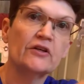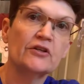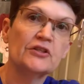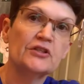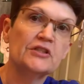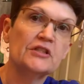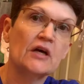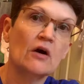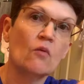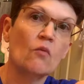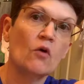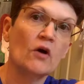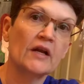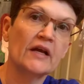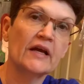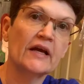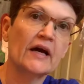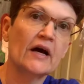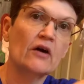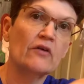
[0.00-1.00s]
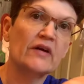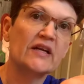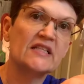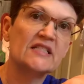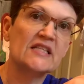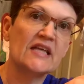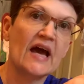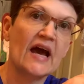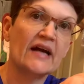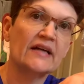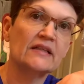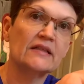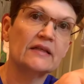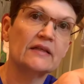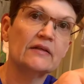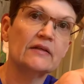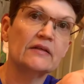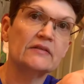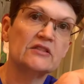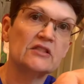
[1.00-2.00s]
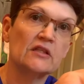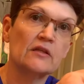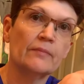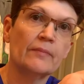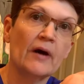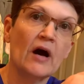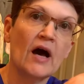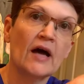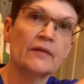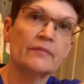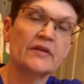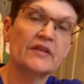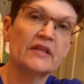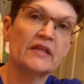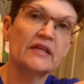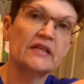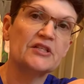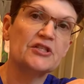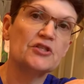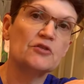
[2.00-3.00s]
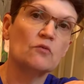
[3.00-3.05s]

You don't want to go exactly to the bottom of this.